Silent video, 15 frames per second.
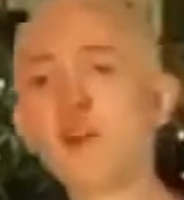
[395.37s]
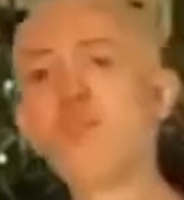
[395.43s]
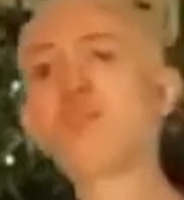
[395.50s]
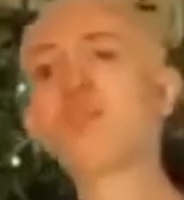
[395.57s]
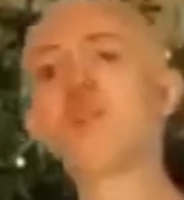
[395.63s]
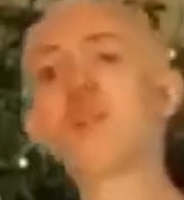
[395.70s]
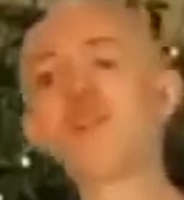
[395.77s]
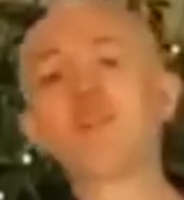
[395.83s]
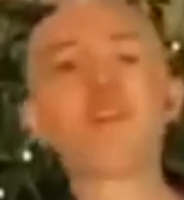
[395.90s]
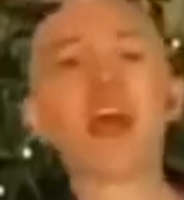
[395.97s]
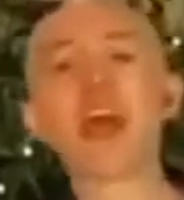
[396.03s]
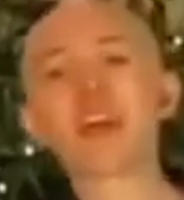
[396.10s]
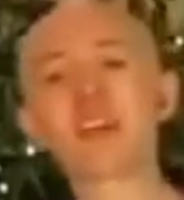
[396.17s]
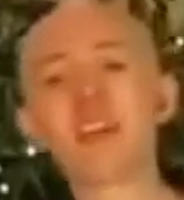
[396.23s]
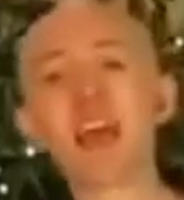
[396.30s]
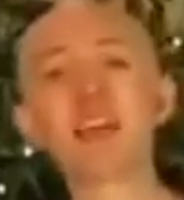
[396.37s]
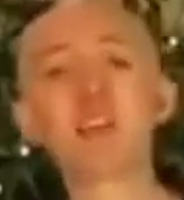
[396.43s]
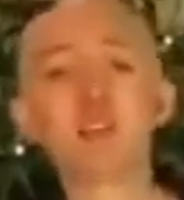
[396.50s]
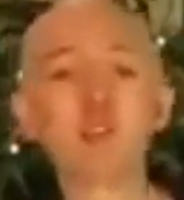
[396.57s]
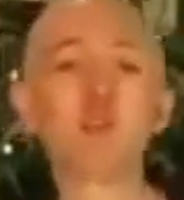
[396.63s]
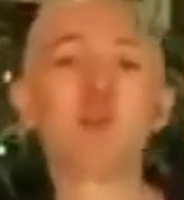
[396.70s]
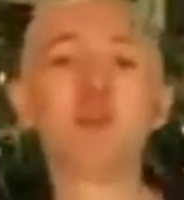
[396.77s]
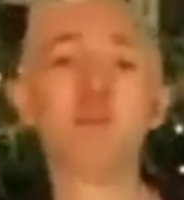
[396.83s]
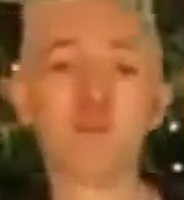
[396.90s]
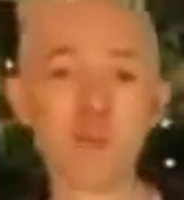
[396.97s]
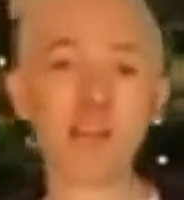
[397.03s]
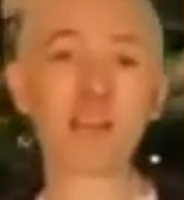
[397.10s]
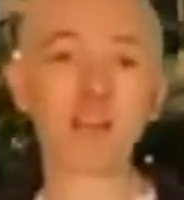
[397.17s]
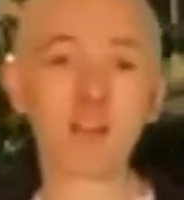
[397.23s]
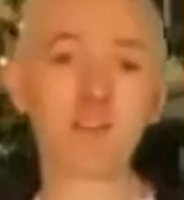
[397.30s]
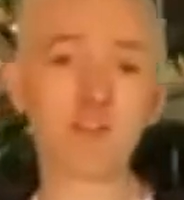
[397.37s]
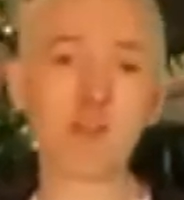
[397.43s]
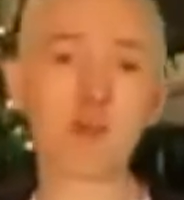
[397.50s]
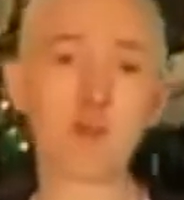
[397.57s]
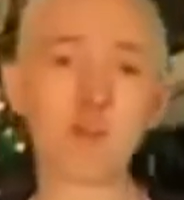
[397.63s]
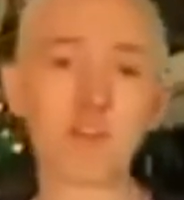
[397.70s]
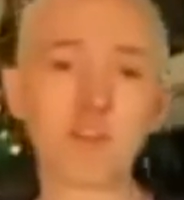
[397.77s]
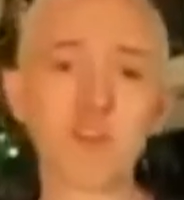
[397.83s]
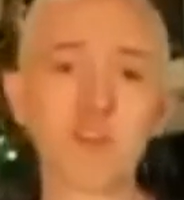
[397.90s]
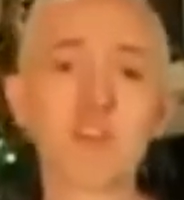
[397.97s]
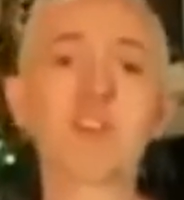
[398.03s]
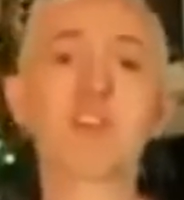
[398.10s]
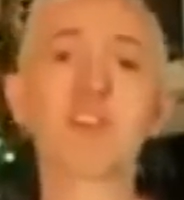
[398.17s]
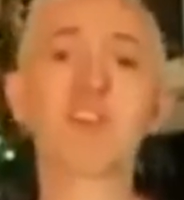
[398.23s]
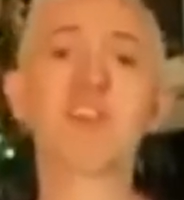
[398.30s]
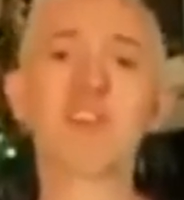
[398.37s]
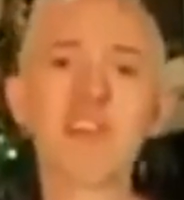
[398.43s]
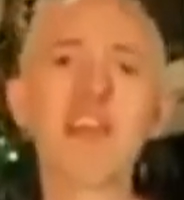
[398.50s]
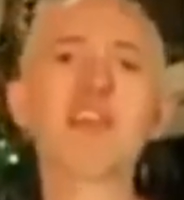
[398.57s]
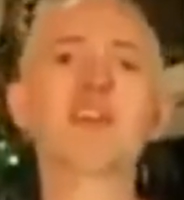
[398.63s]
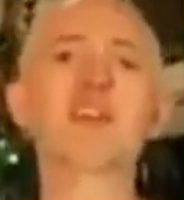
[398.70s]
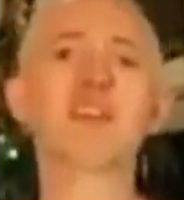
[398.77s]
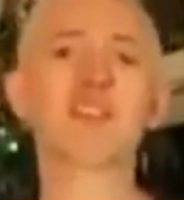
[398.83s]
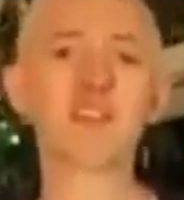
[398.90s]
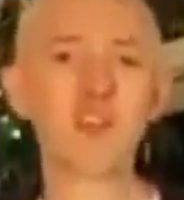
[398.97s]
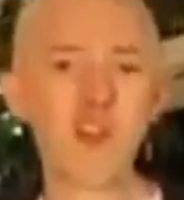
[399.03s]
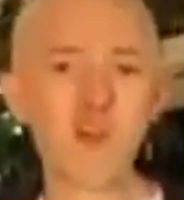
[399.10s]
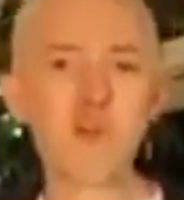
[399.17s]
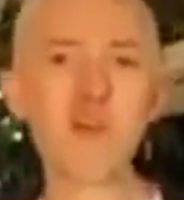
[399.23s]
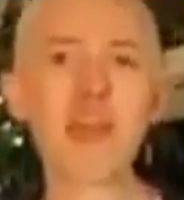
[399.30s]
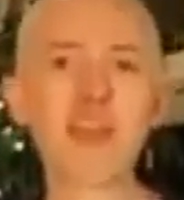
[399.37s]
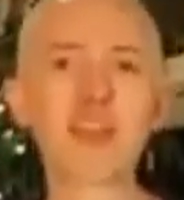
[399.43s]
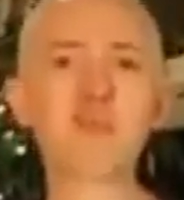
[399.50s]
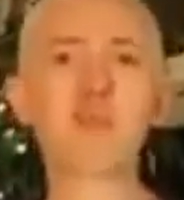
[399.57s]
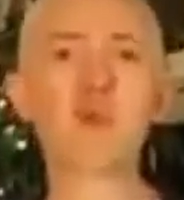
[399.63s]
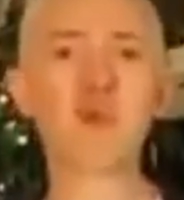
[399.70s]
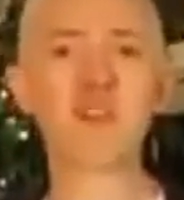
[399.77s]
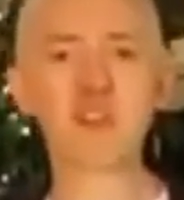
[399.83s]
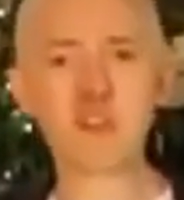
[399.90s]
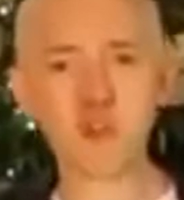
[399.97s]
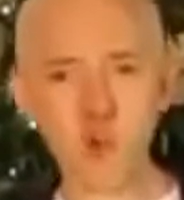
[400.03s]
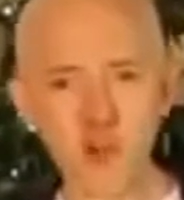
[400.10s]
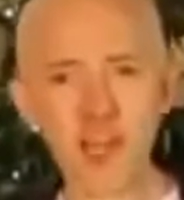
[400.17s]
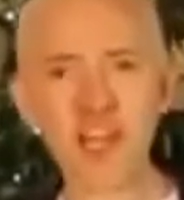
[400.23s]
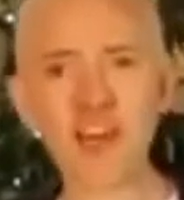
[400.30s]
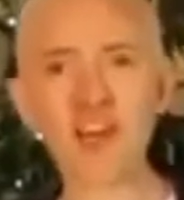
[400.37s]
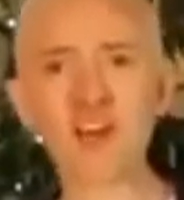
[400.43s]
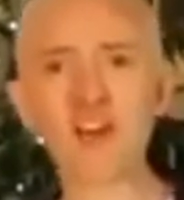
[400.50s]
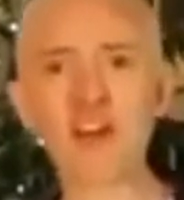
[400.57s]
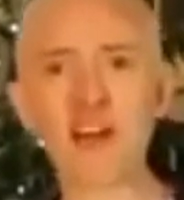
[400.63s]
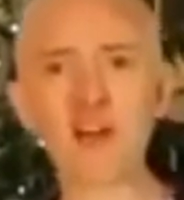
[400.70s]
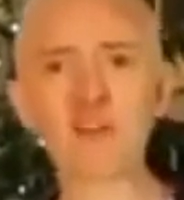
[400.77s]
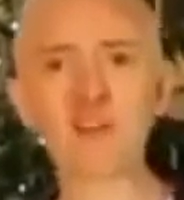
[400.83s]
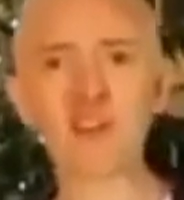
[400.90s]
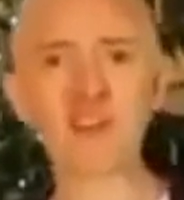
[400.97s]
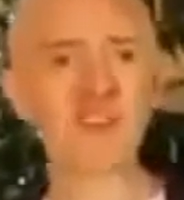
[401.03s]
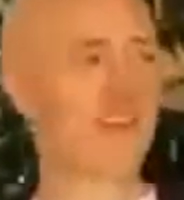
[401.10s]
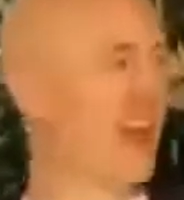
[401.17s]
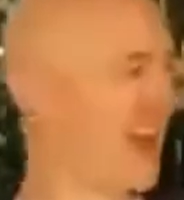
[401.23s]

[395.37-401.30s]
I know for a fact that you and many other viewers, you're eager to start making more than $2,800 in a